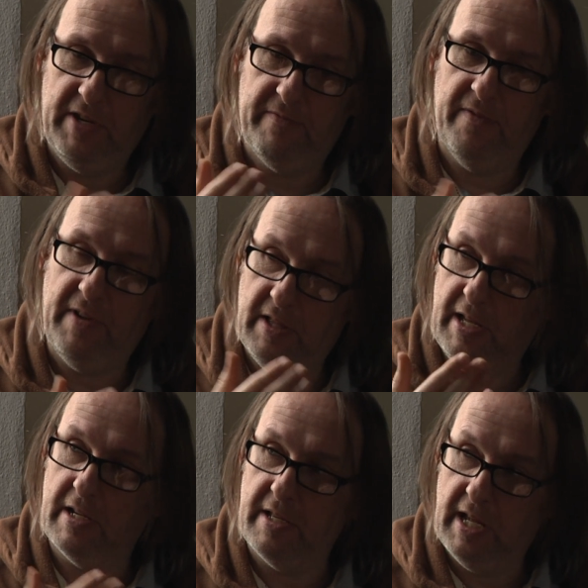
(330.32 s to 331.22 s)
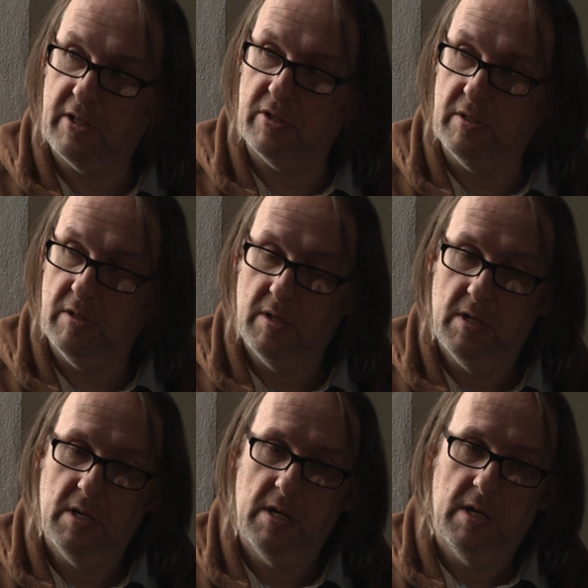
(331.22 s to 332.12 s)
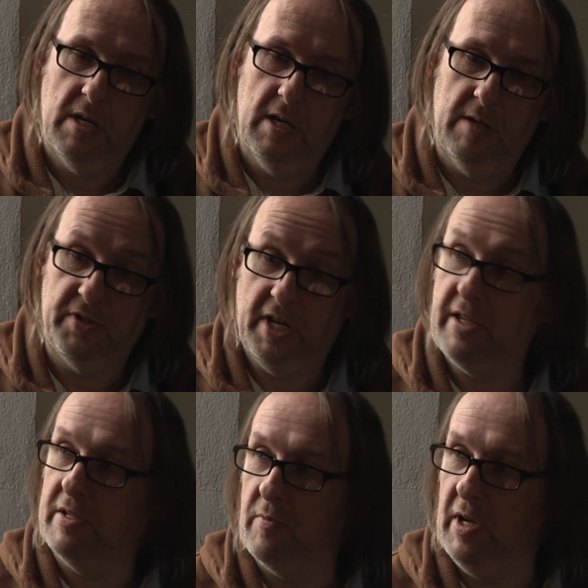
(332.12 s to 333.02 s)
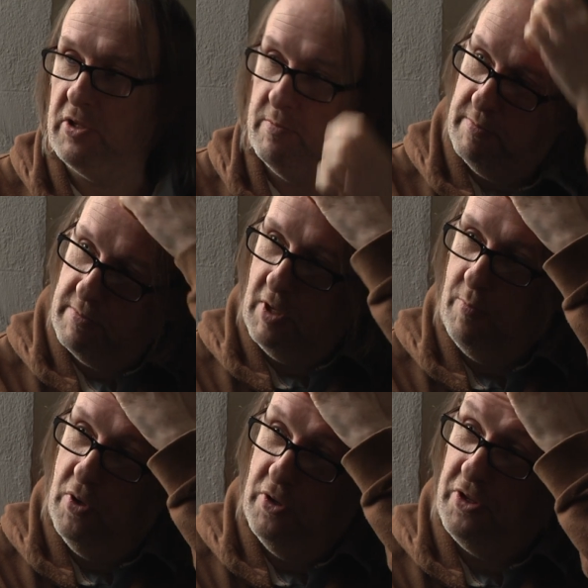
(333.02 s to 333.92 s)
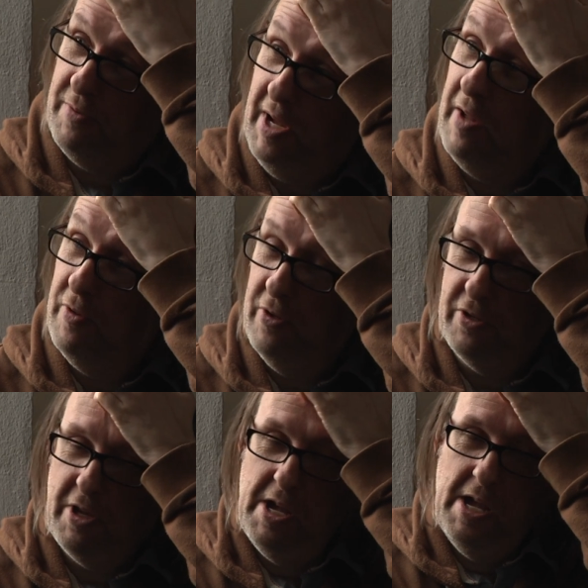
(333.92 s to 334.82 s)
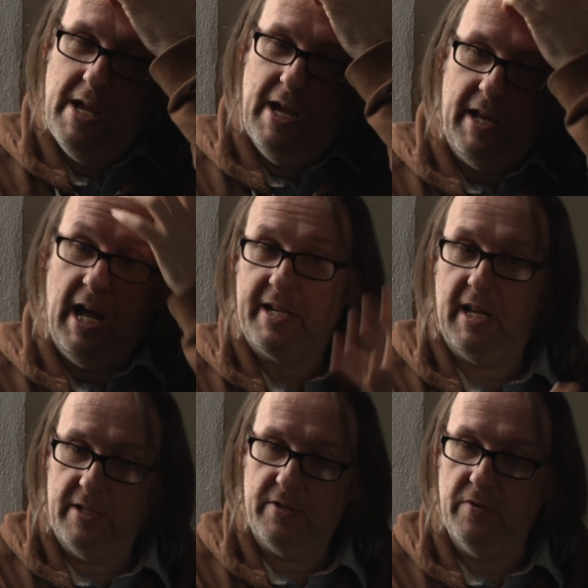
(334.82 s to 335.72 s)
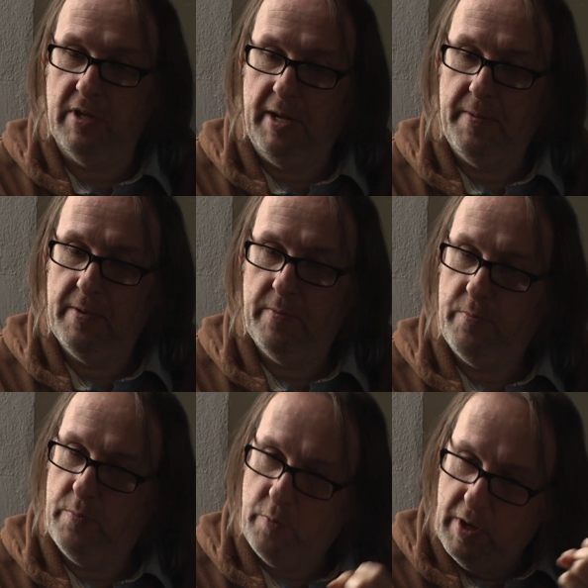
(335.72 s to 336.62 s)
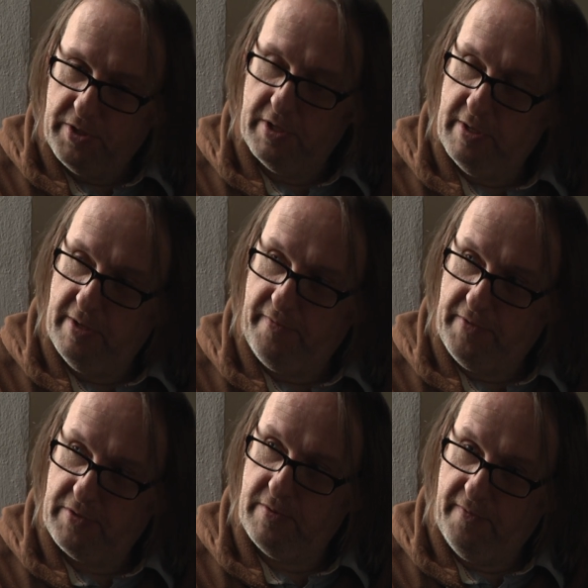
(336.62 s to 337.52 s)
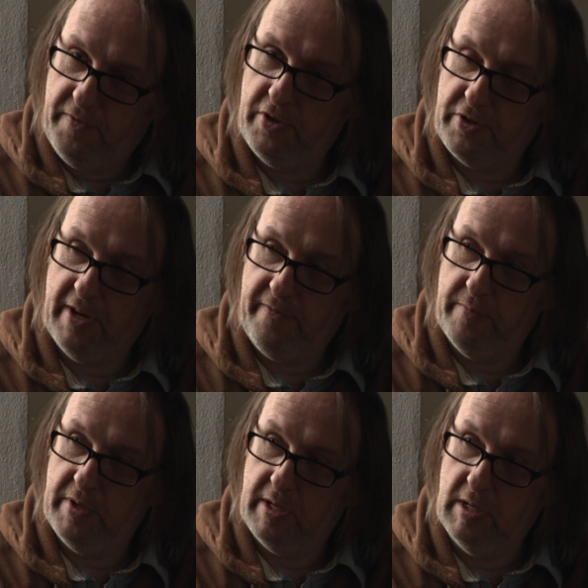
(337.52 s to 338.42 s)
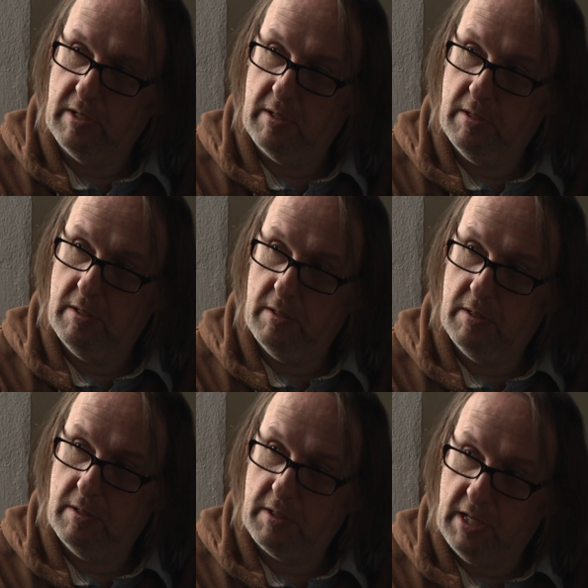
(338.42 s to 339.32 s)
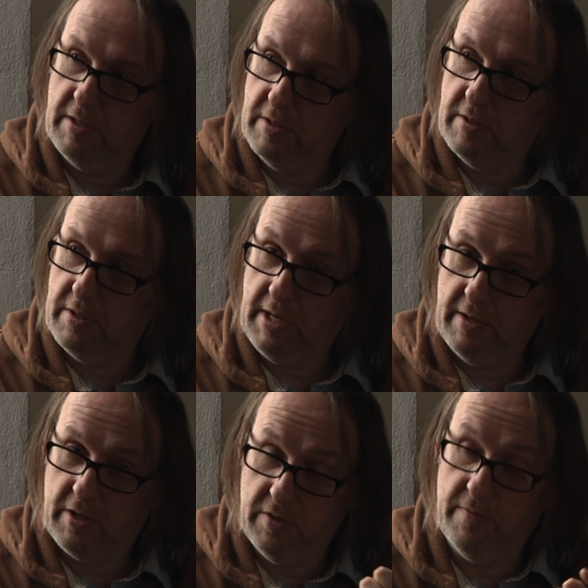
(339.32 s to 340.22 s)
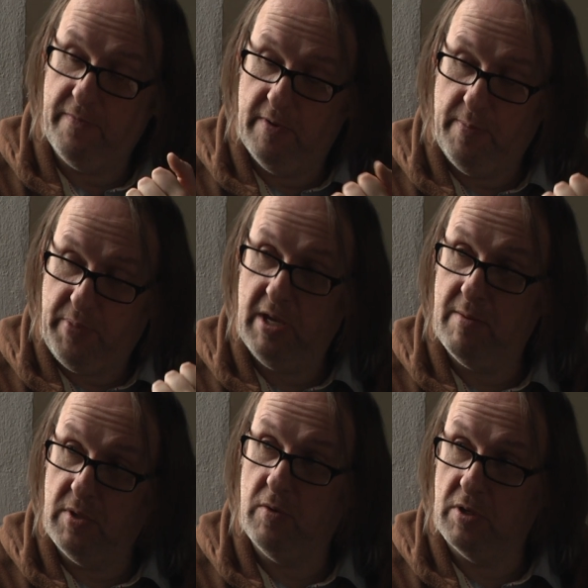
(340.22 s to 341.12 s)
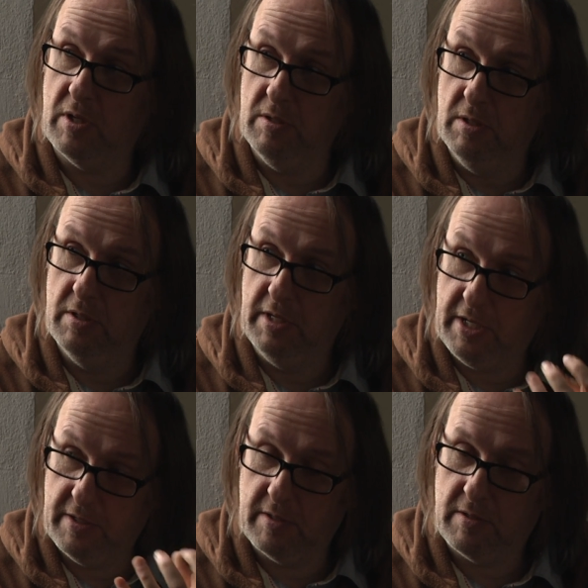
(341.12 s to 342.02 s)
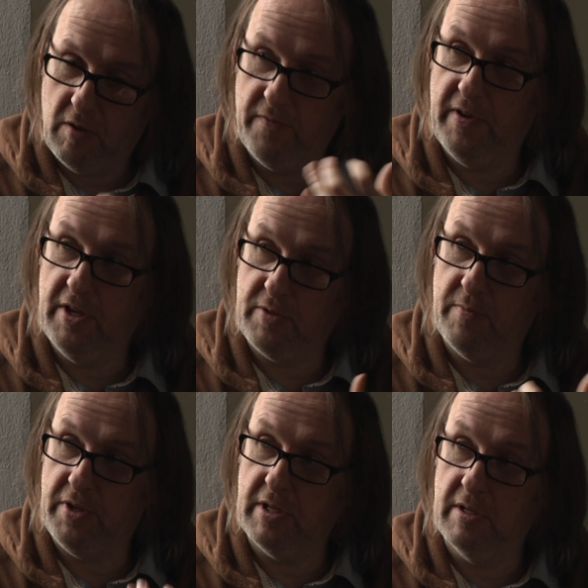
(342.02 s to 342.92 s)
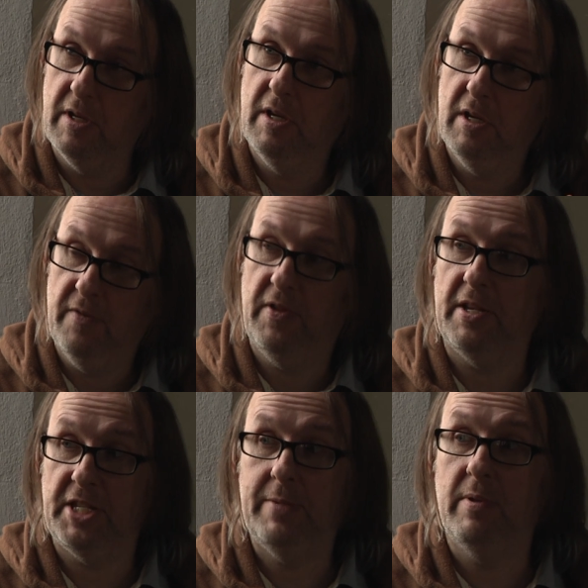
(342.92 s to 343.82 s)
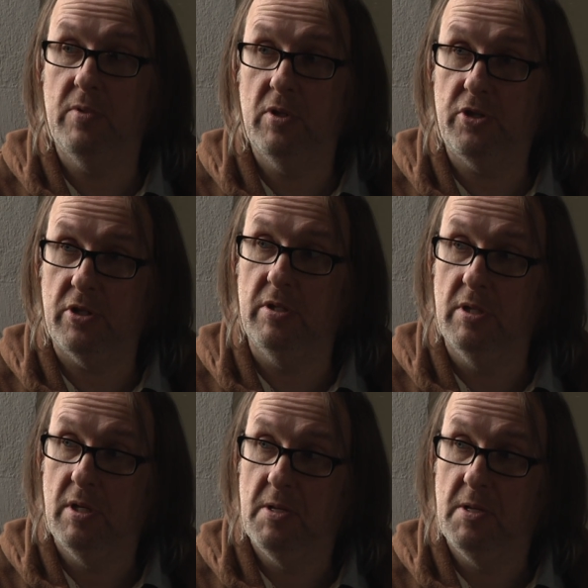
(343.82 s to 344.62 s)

never felt that connection, uh, which I guess is why some composers are better than others. And I can't do that, whereas a, a photograph for me can, can appear musical. It can convey something of that same emotion